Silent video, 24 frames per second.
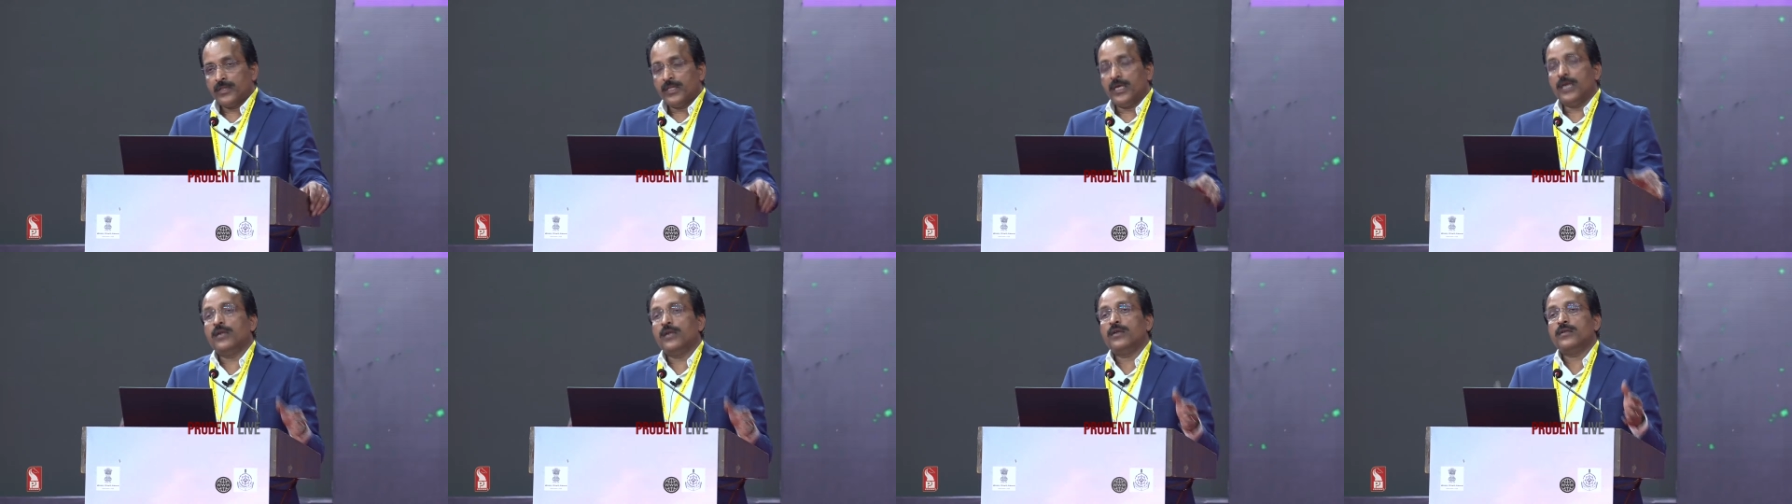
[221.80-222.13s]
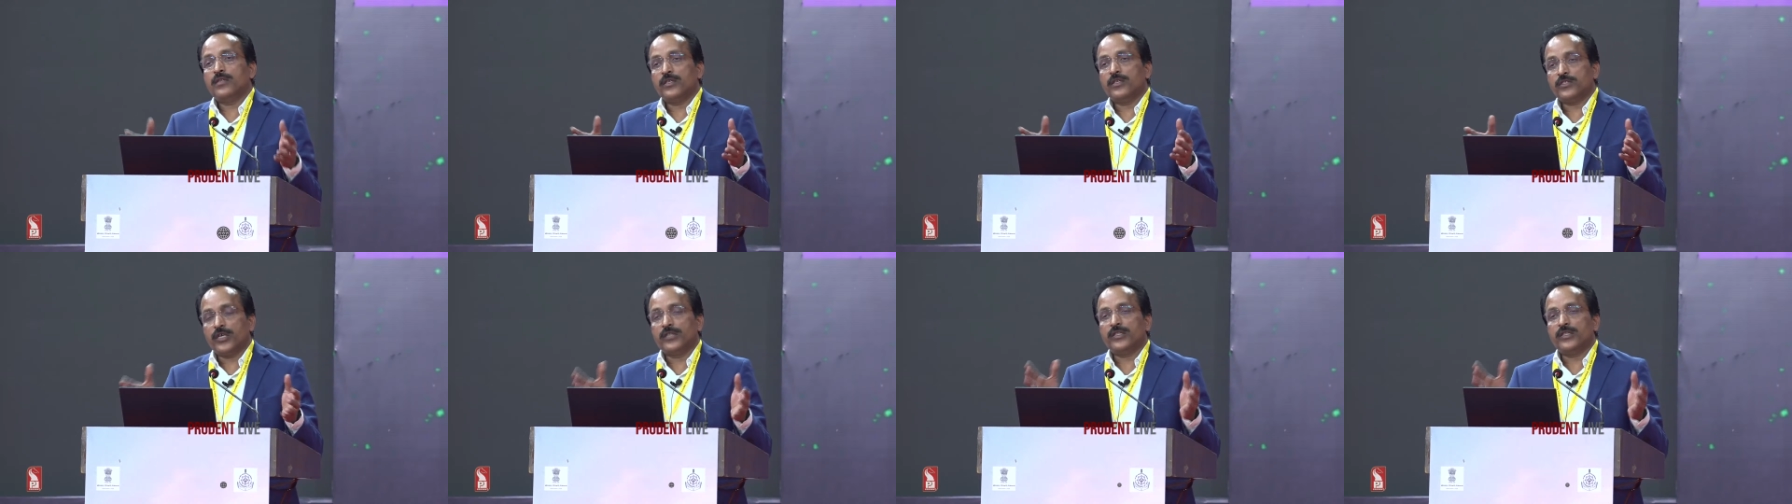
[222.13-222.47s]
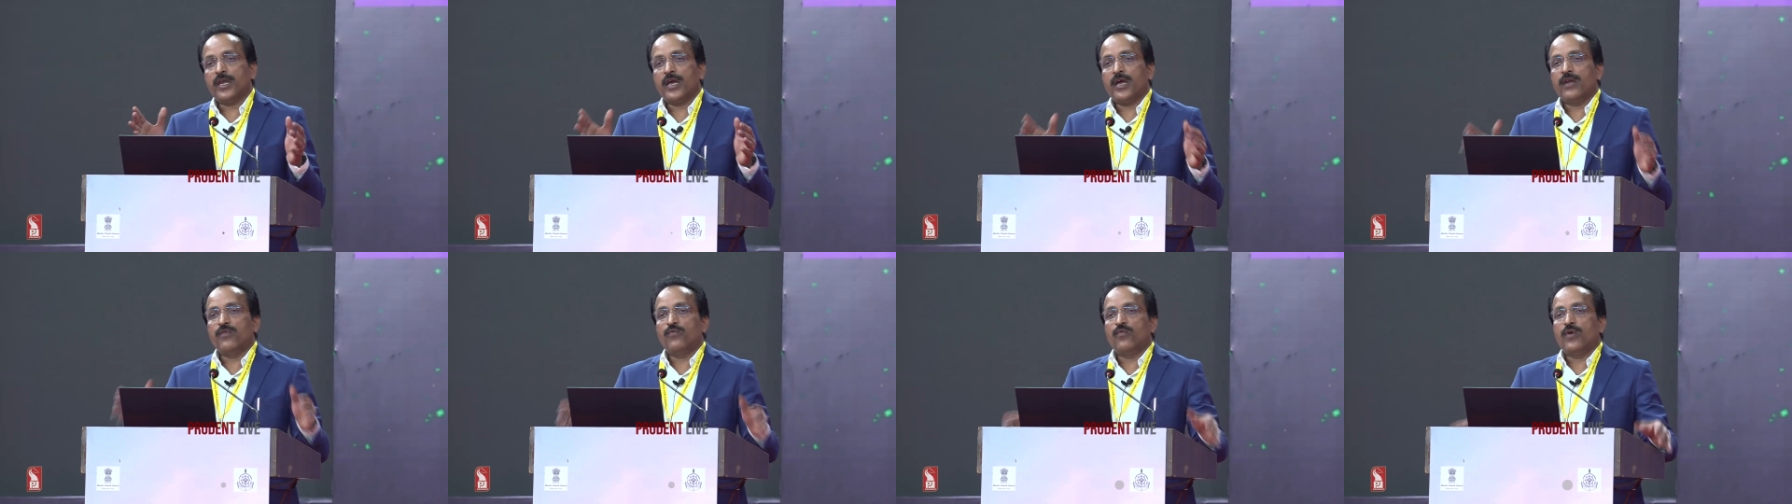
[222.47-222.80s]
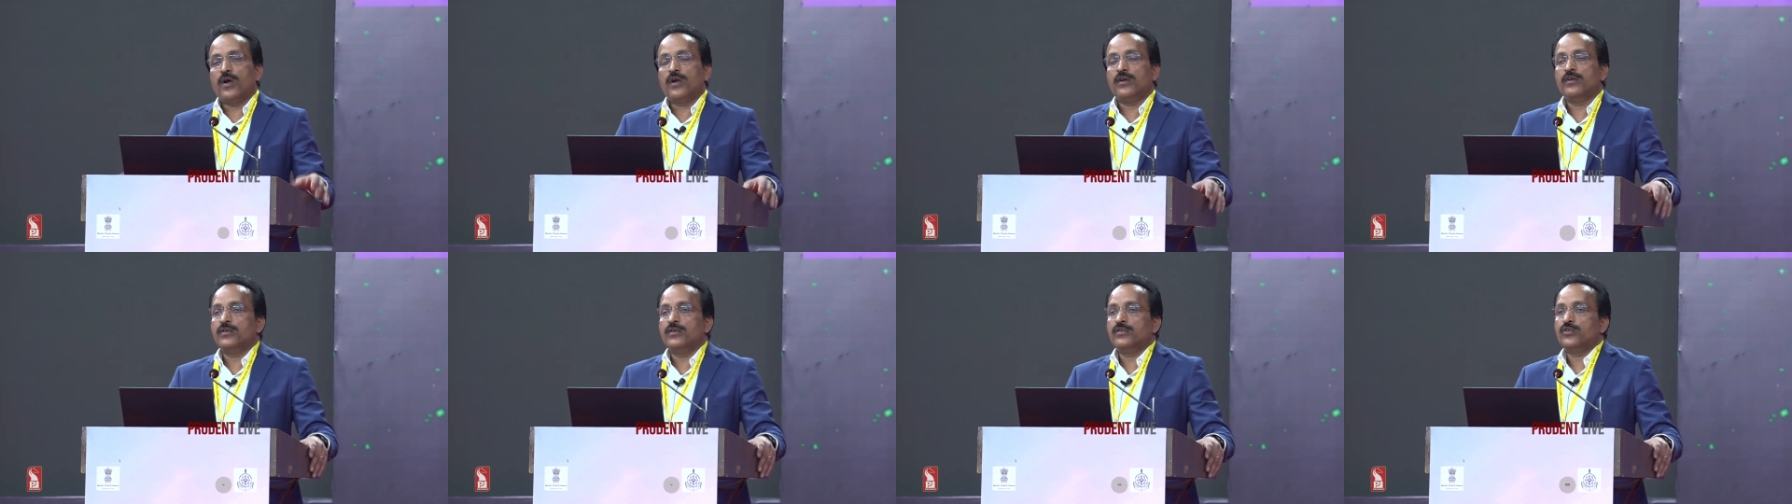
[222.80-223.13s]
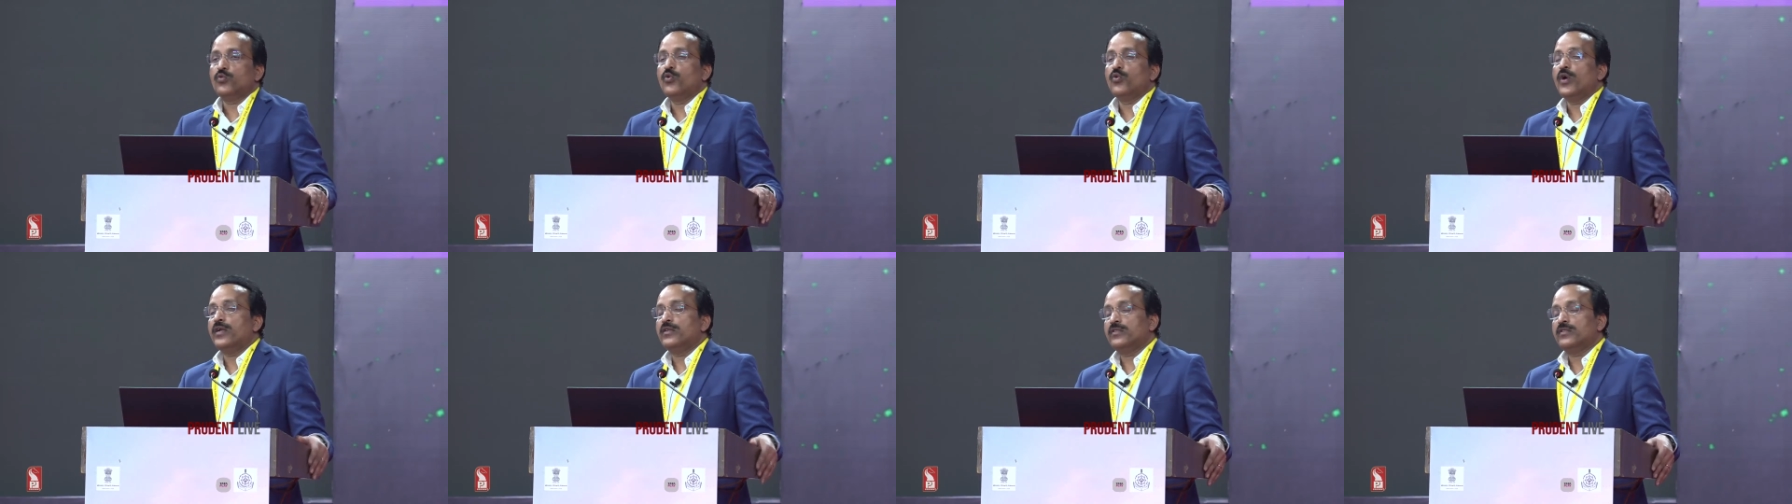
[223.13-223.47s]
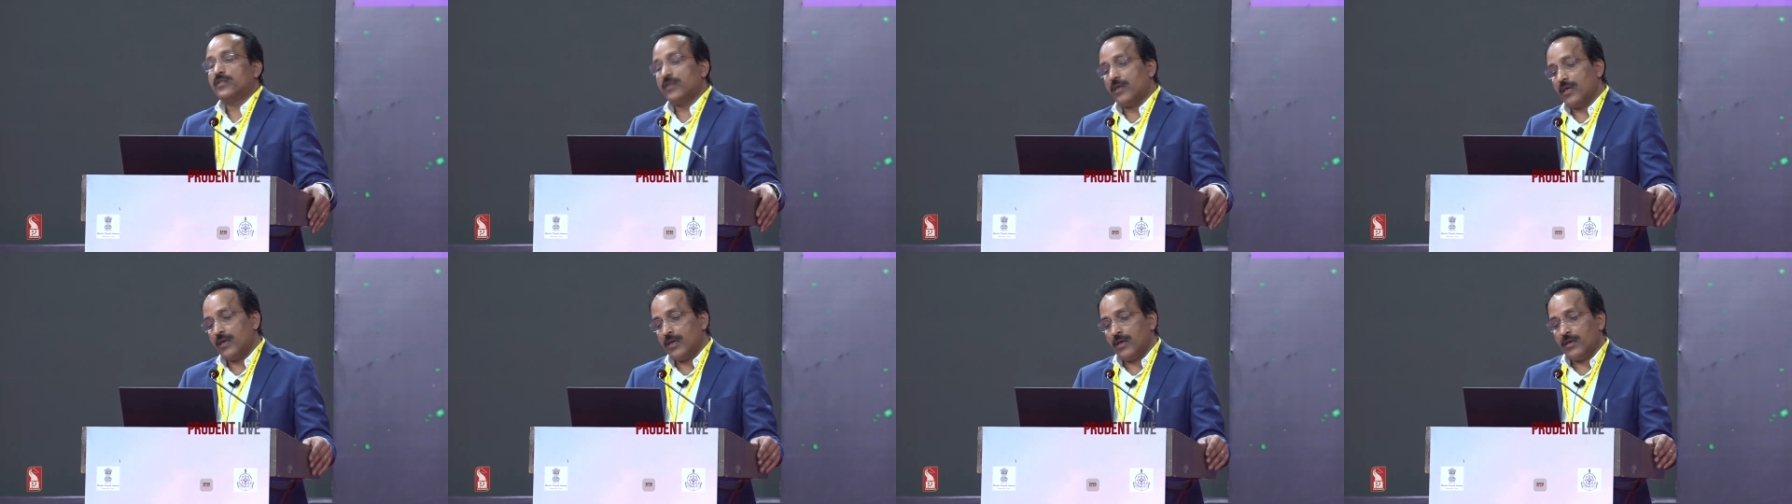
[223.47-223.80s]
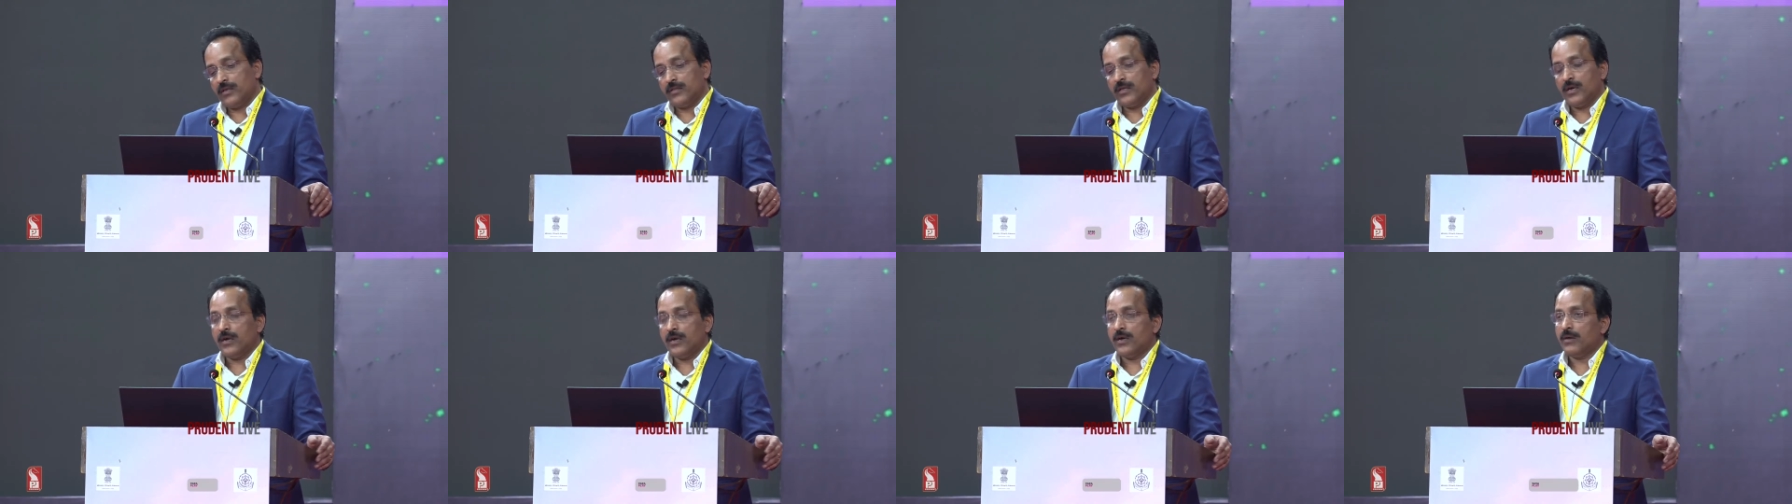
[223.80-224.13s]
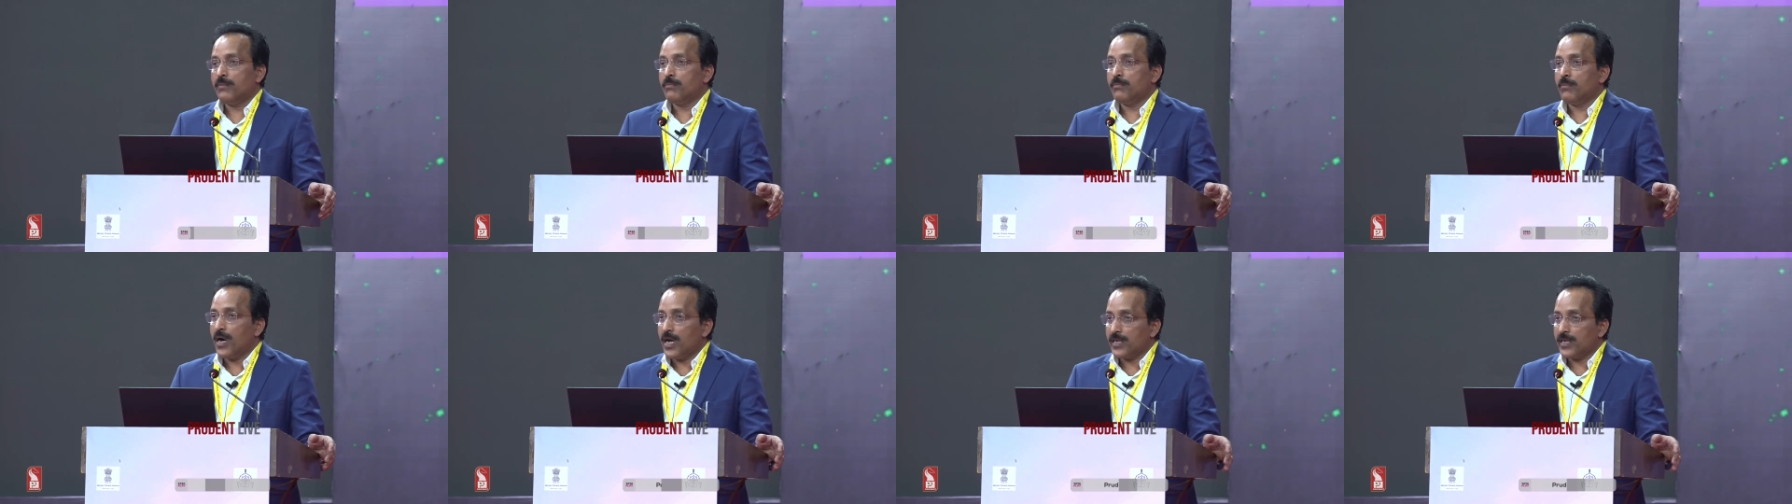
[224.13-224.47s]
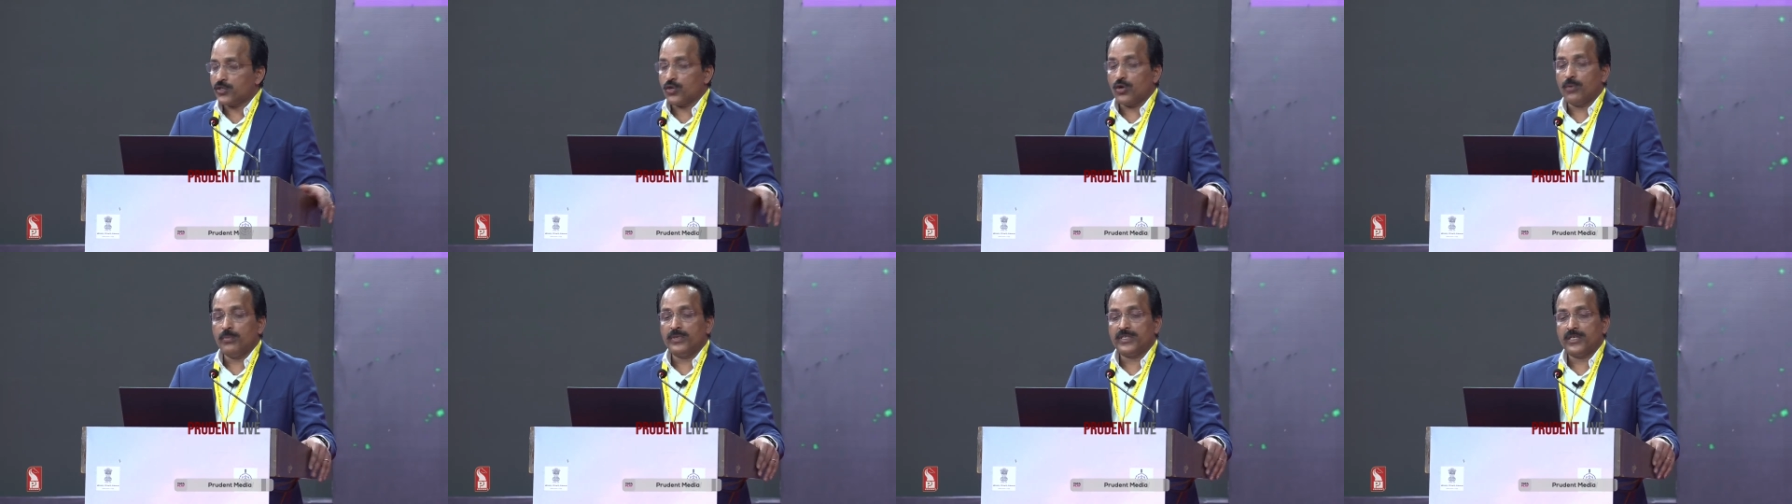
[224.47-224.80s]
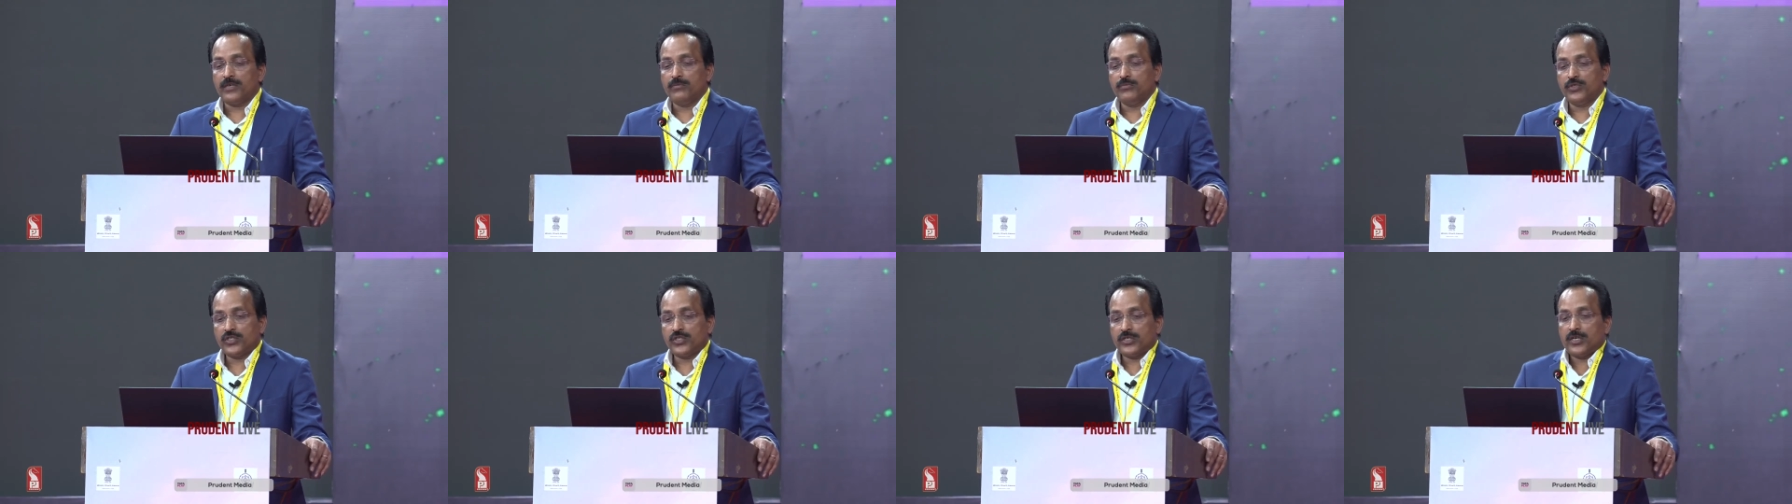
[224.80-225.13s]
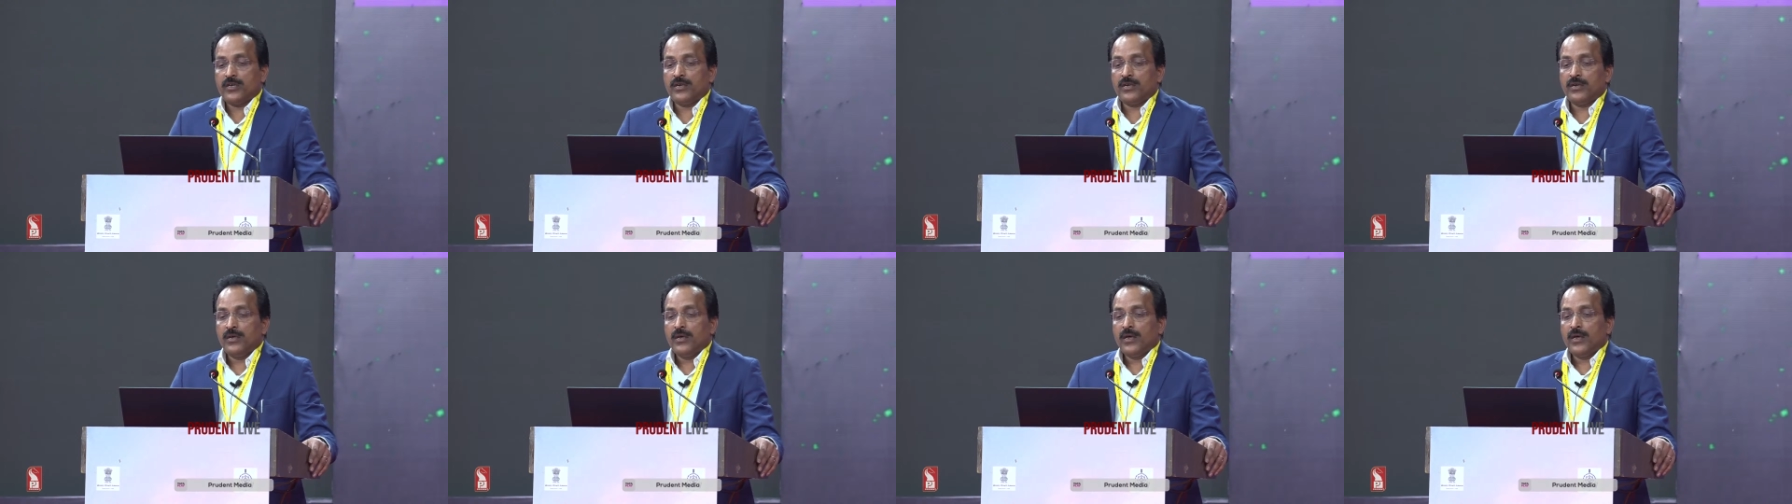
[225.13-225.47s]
Then the Chandrayaan 1, 2 and 3, the Mars orbiter mission,